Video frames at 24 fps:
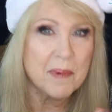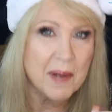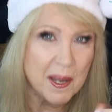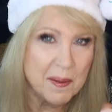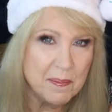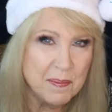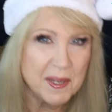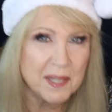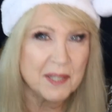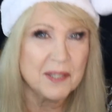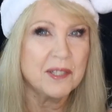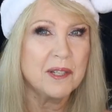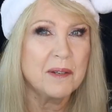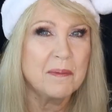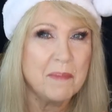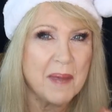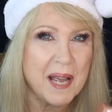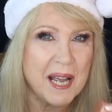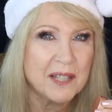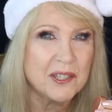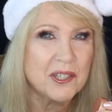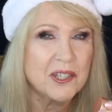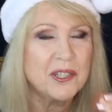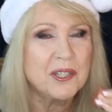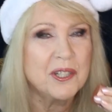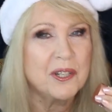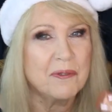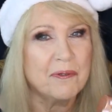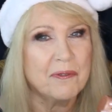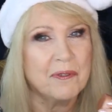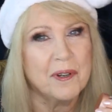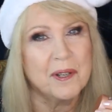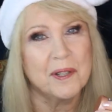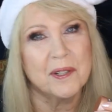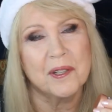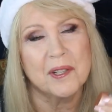I mix and match
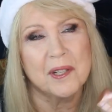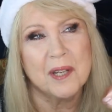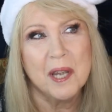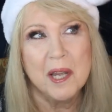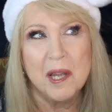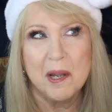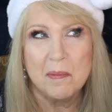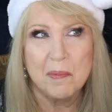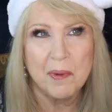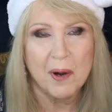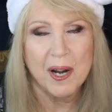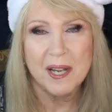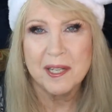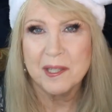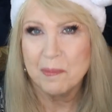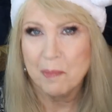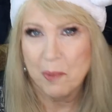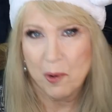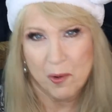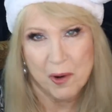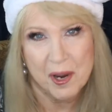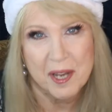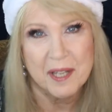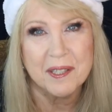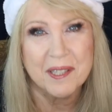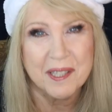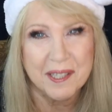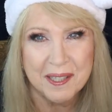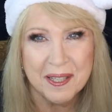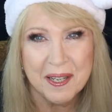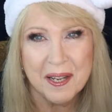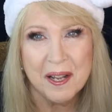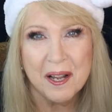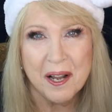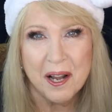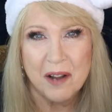different price
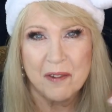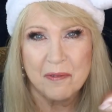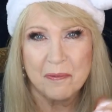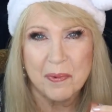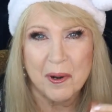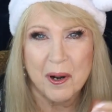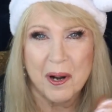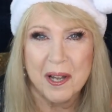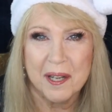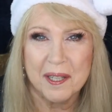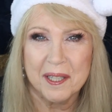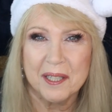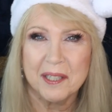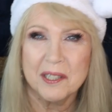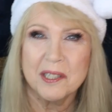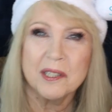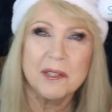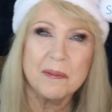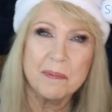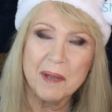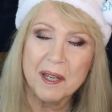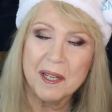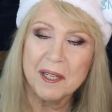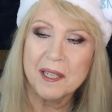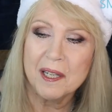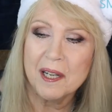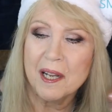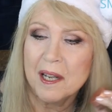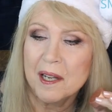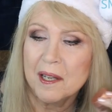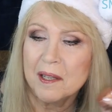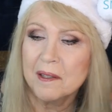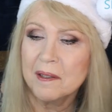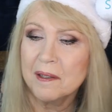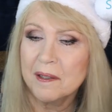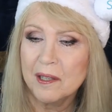points of products depending
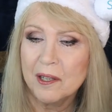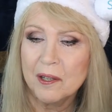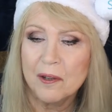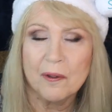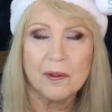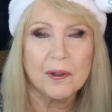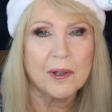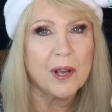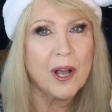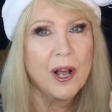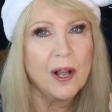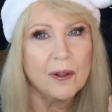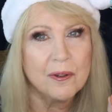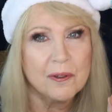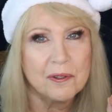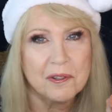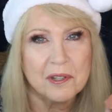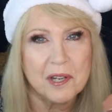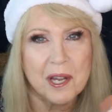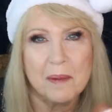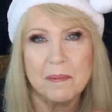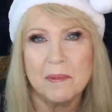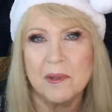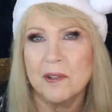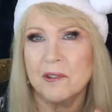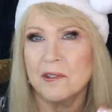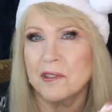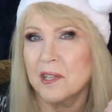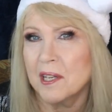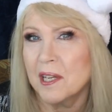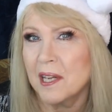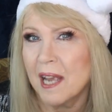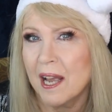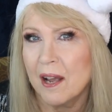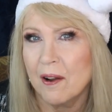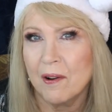on, you know, the colors I'm
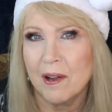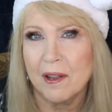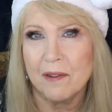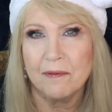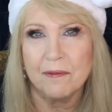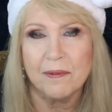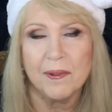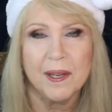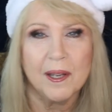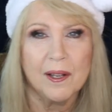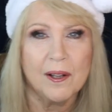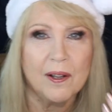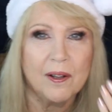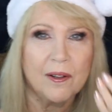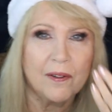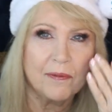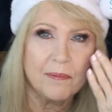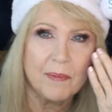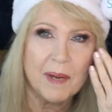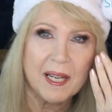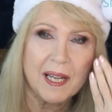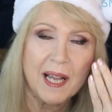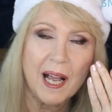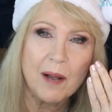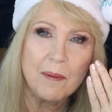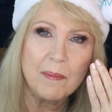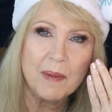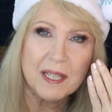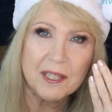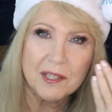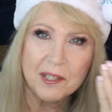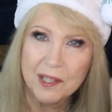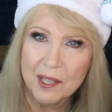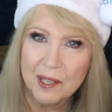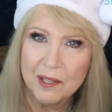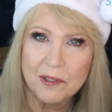using, how I feel, how my
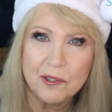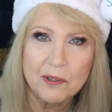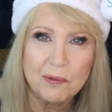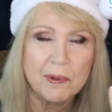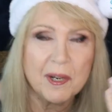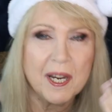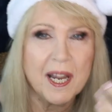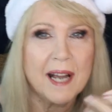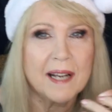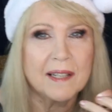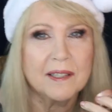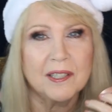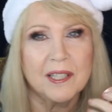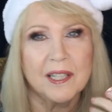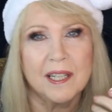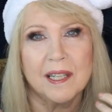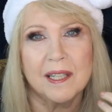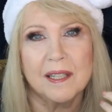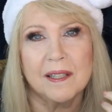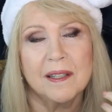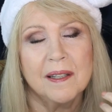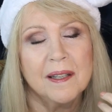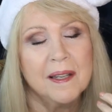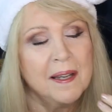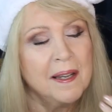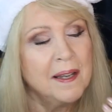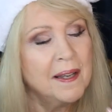skin's reacting.